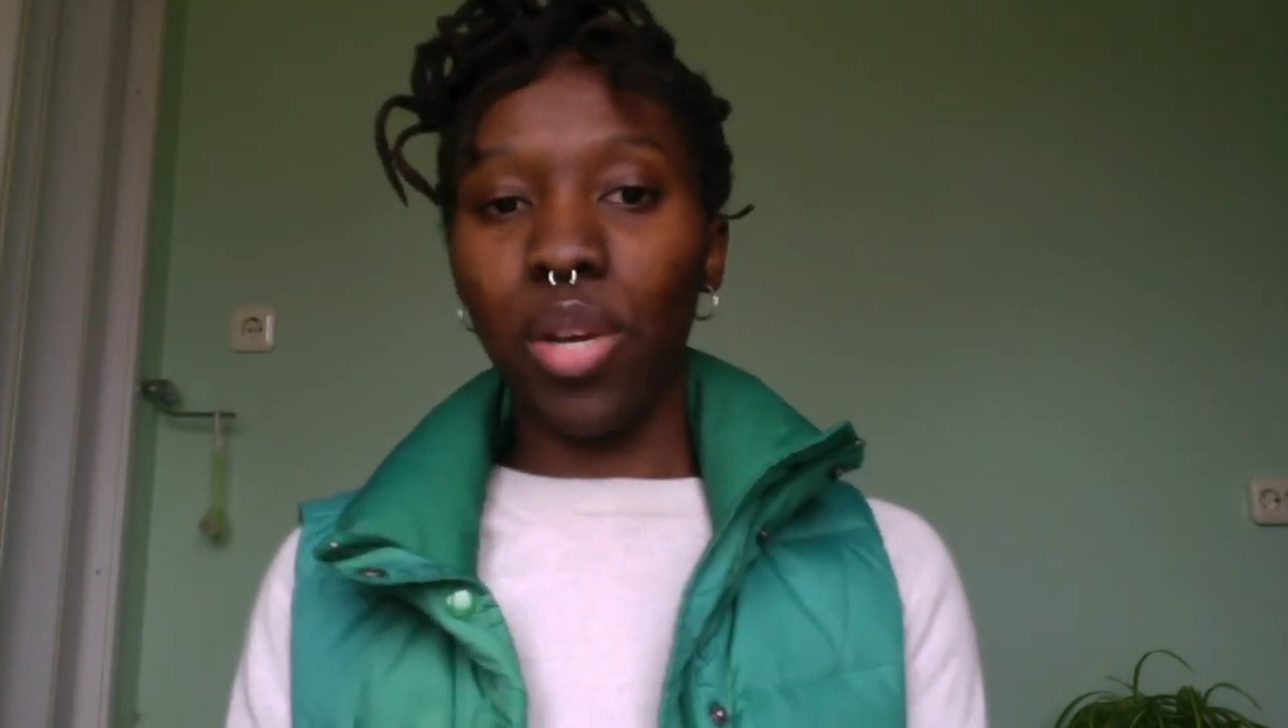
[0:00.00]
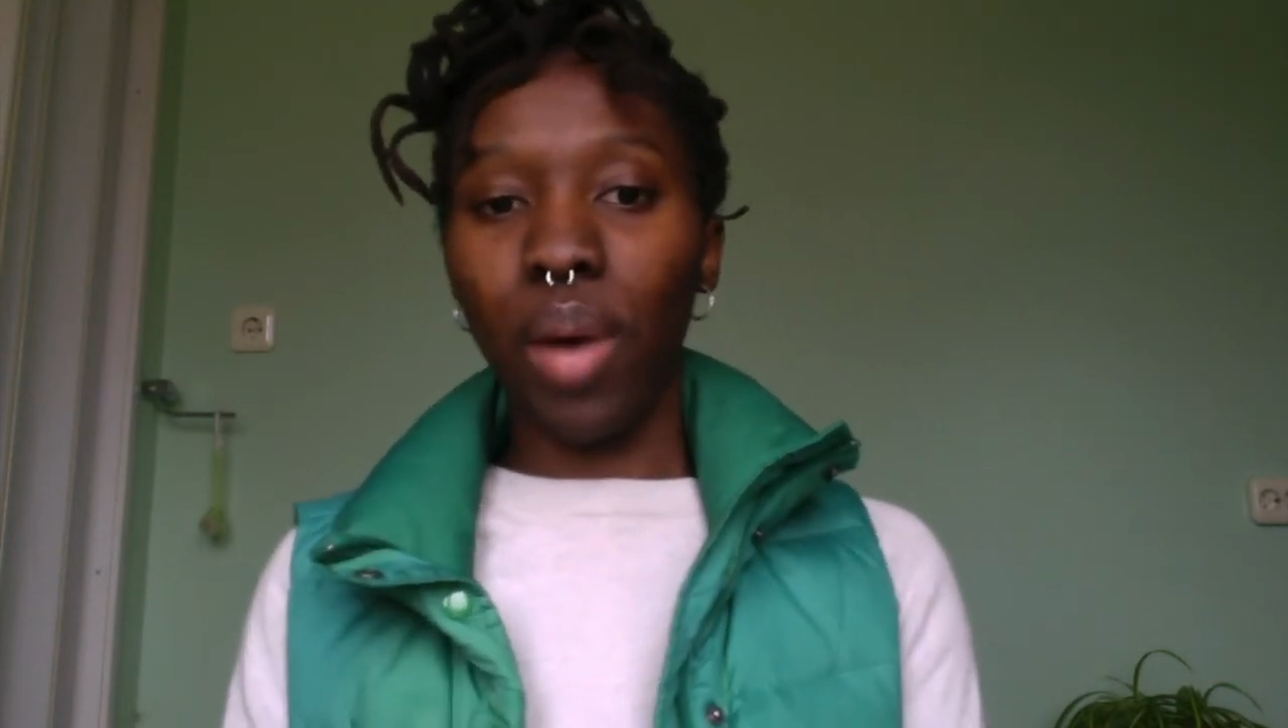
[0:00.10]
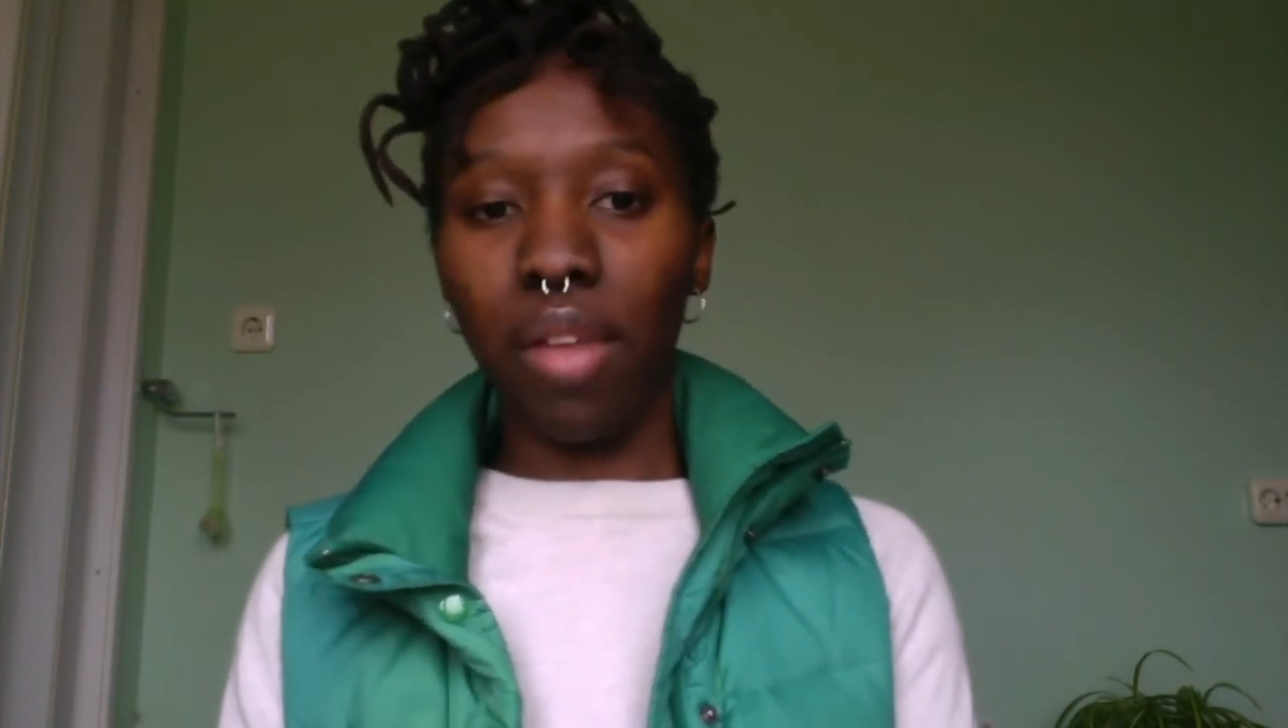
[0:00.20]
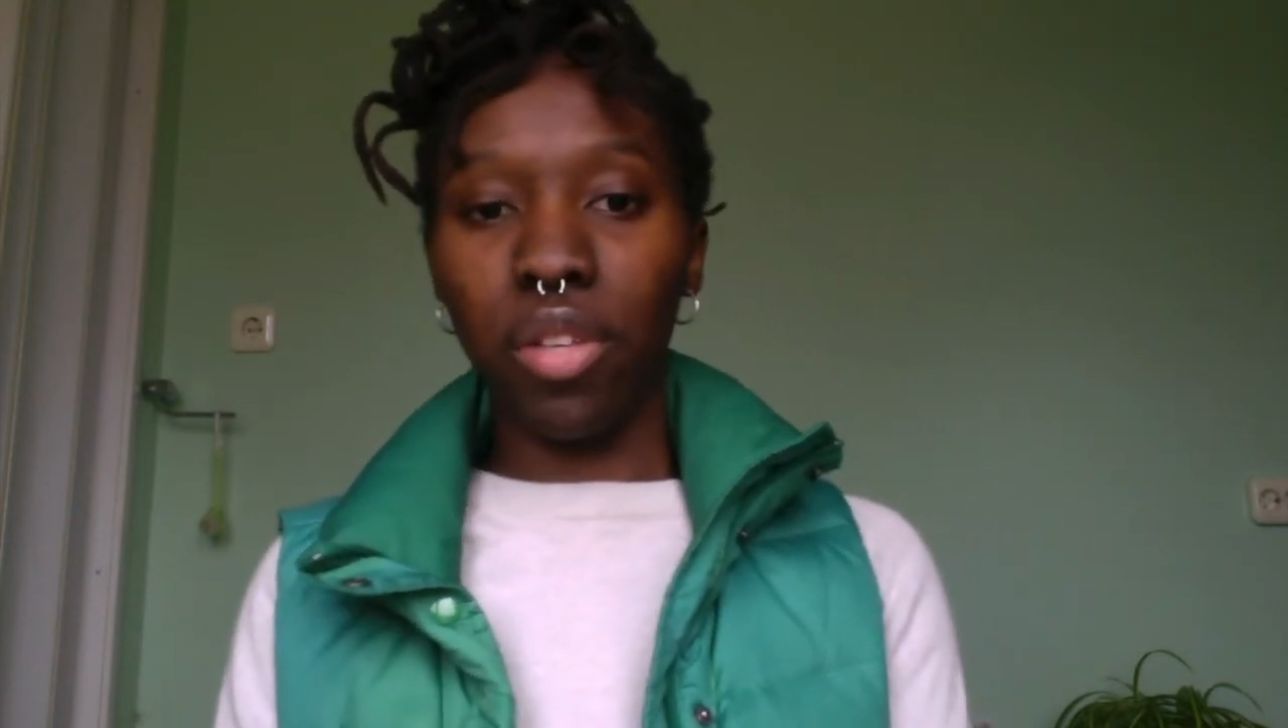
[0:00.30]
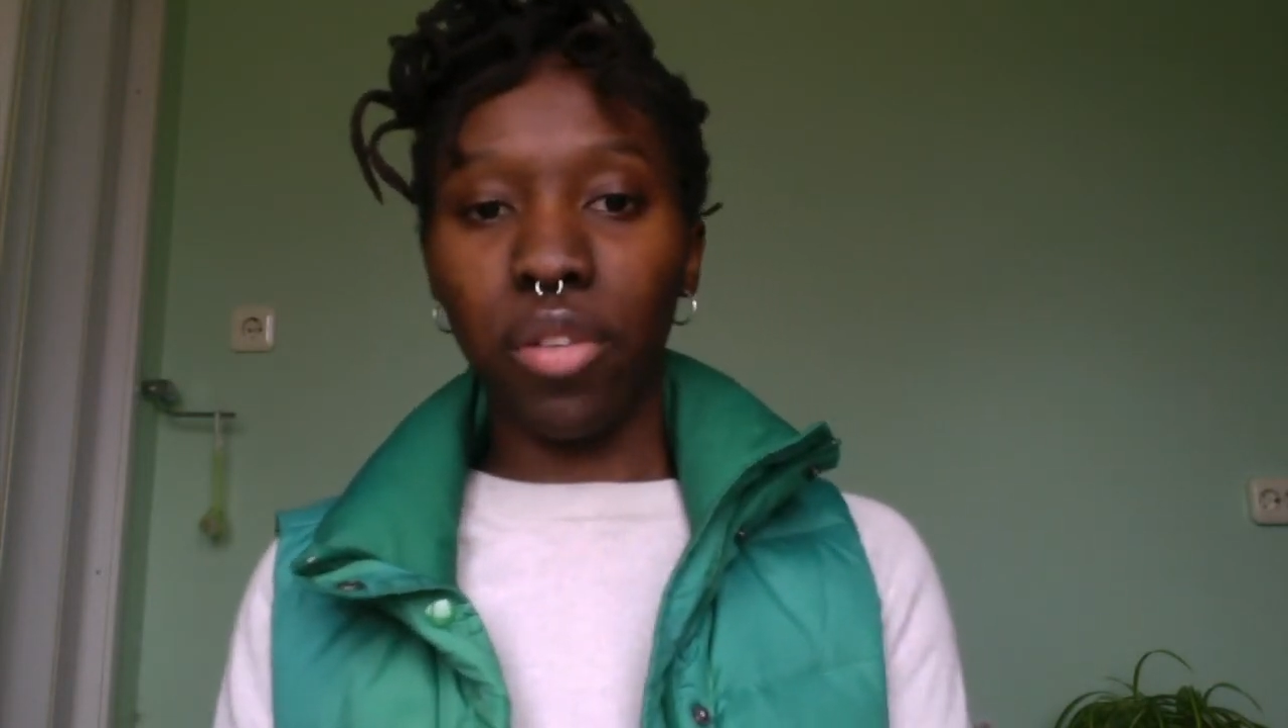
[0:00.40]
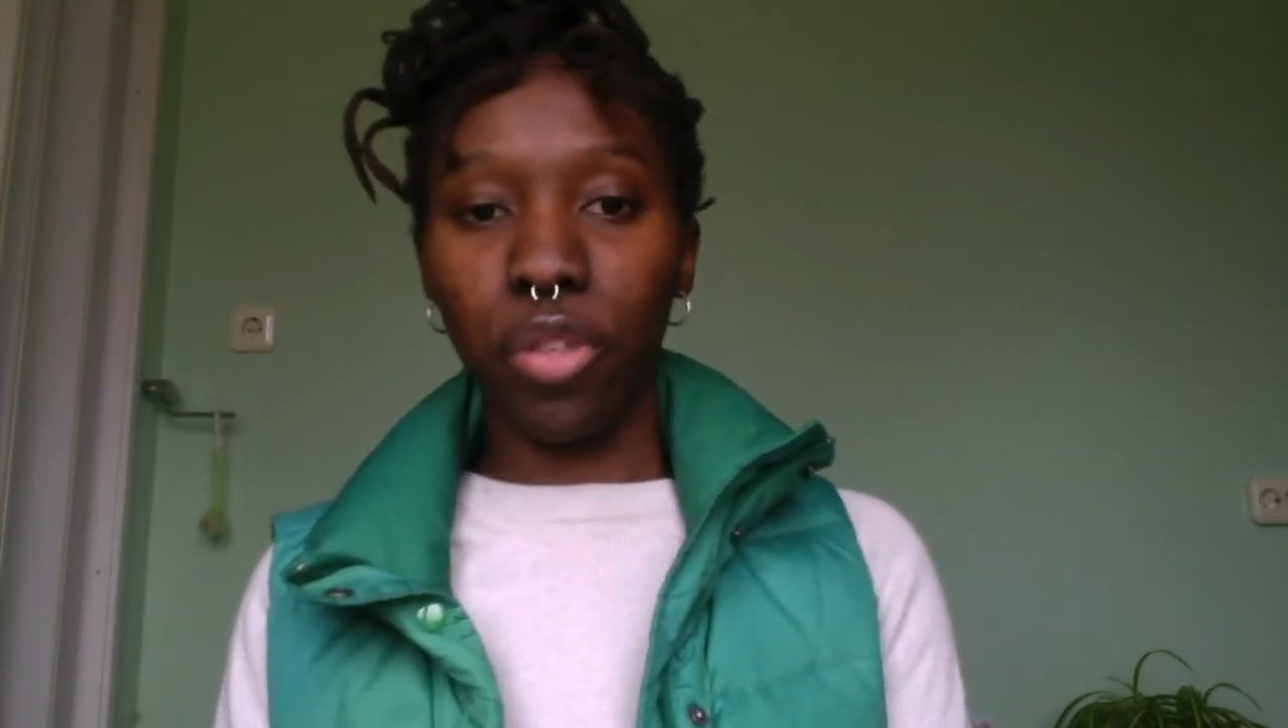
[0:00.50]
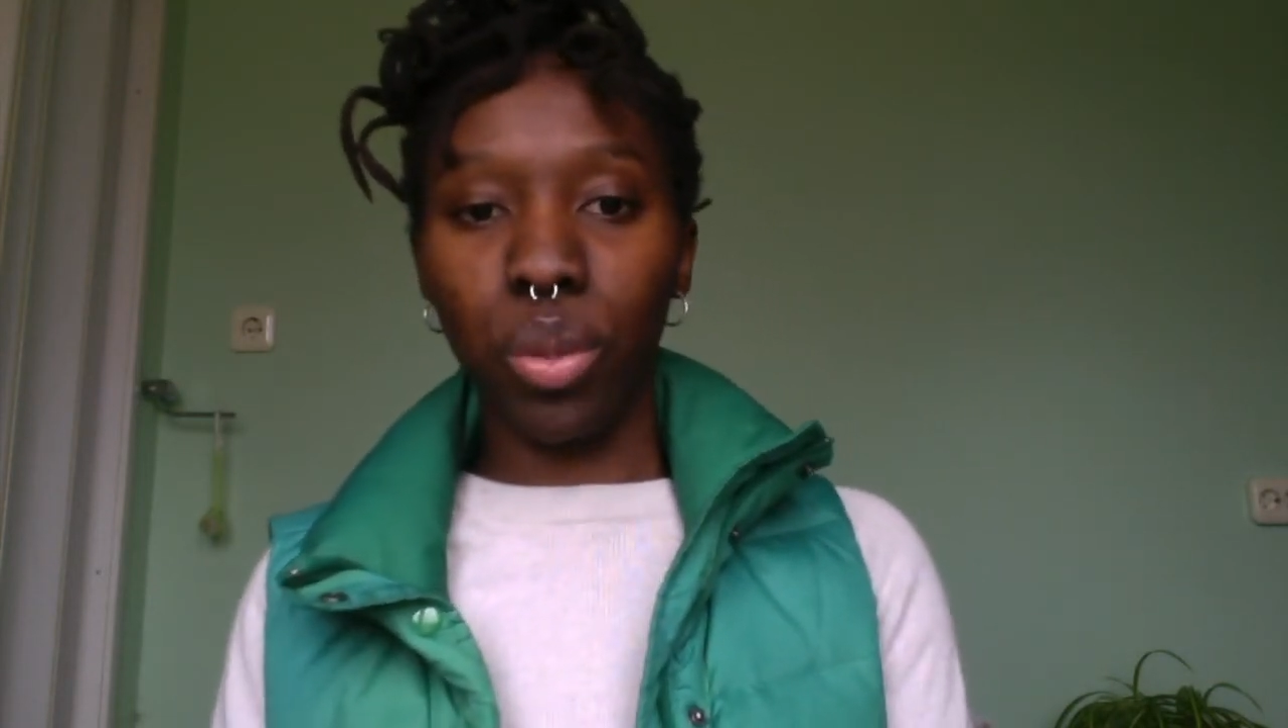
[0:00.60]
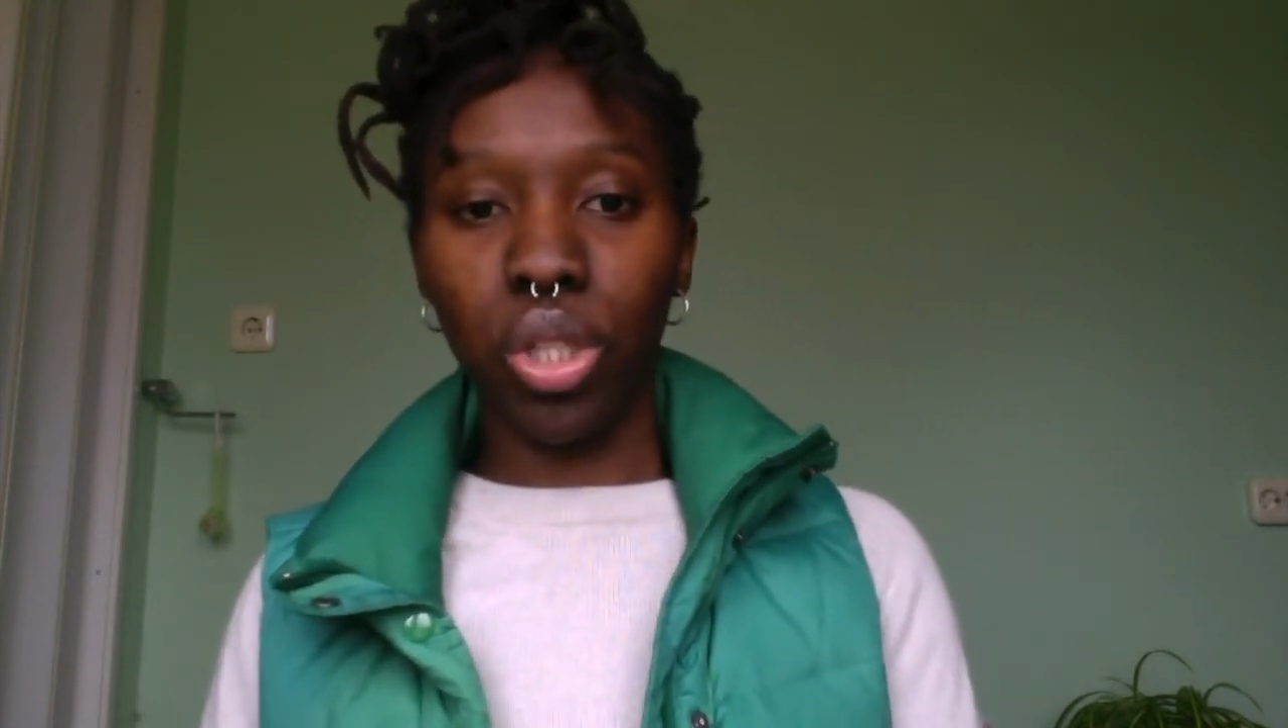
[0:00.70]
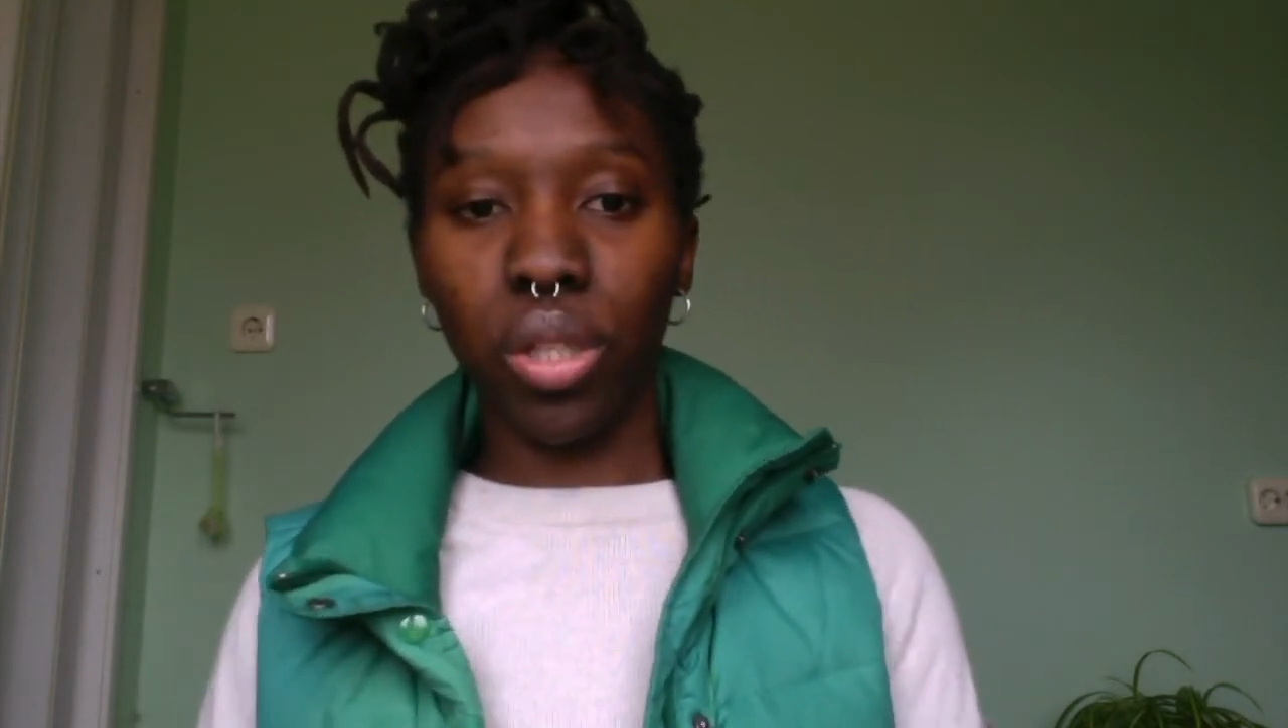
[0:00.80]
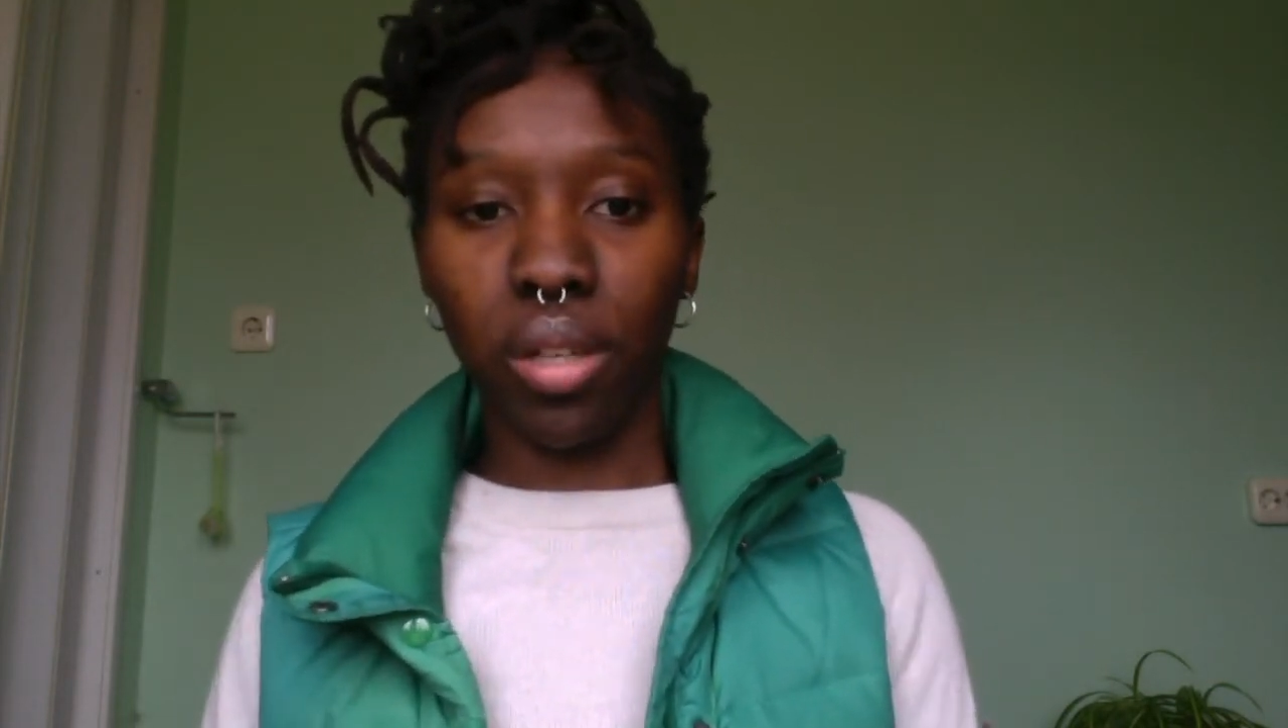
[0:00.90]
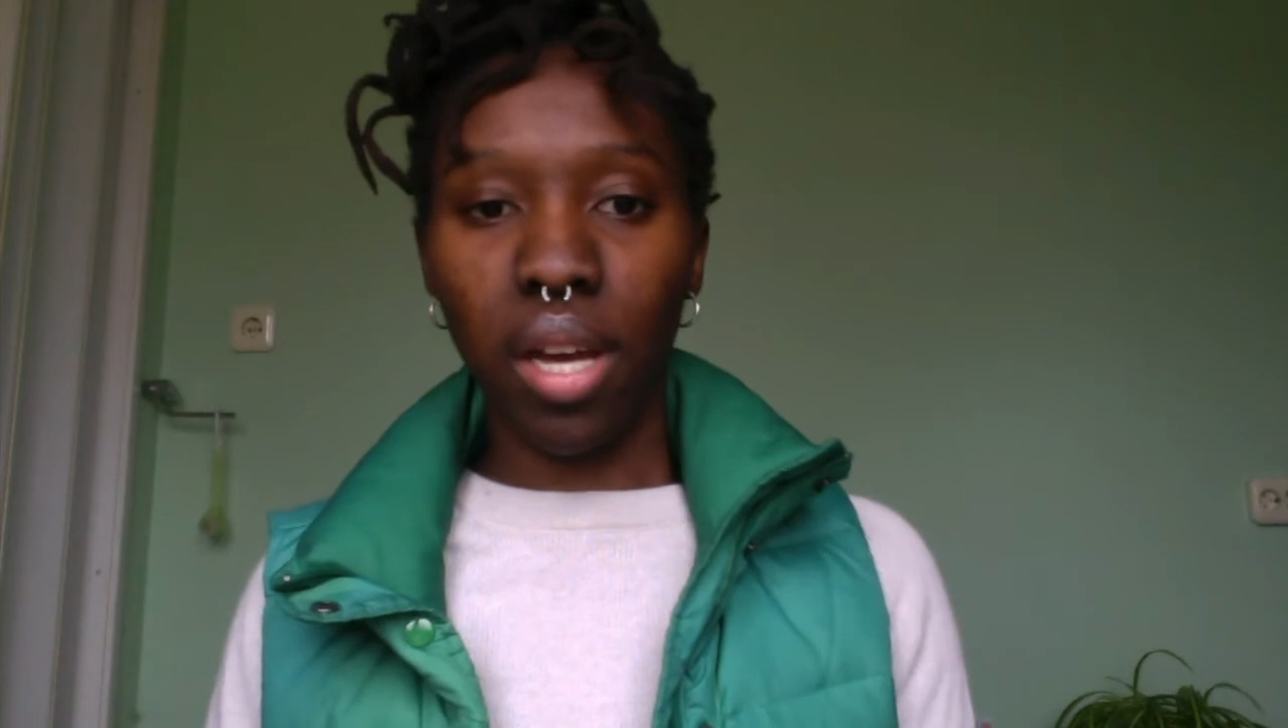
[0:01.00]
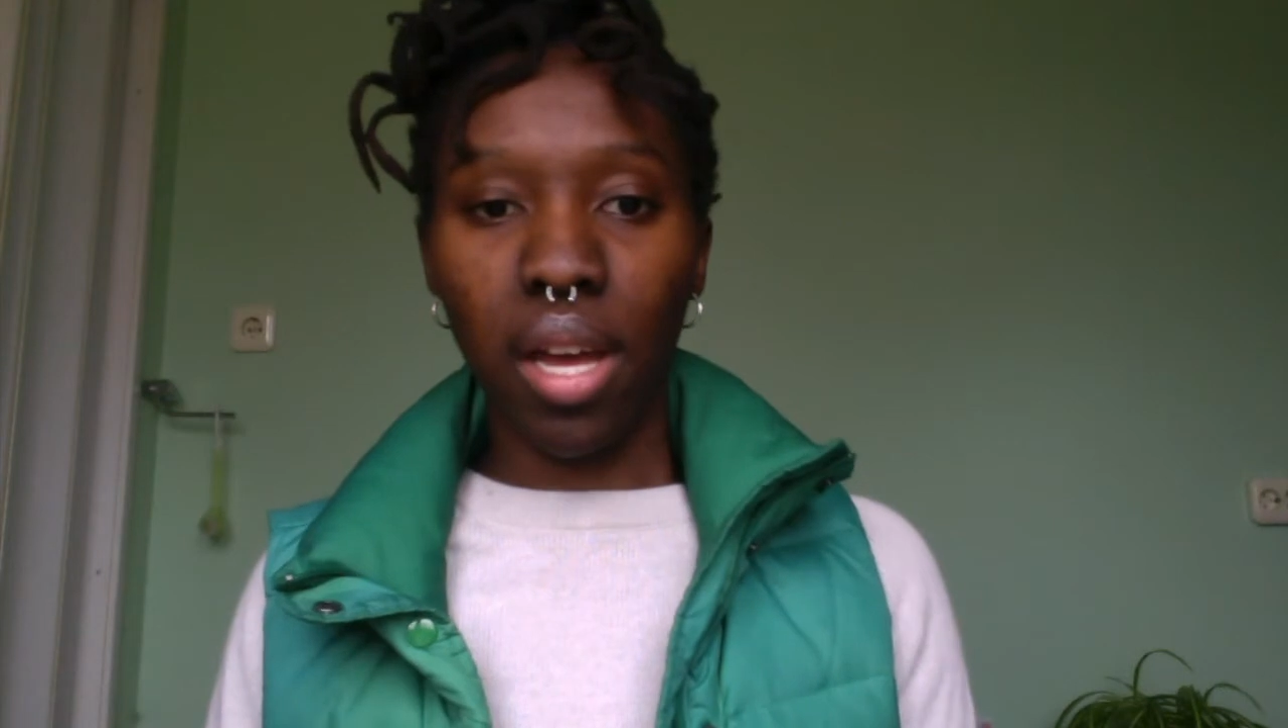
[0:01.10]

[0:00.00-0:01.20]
have in the future.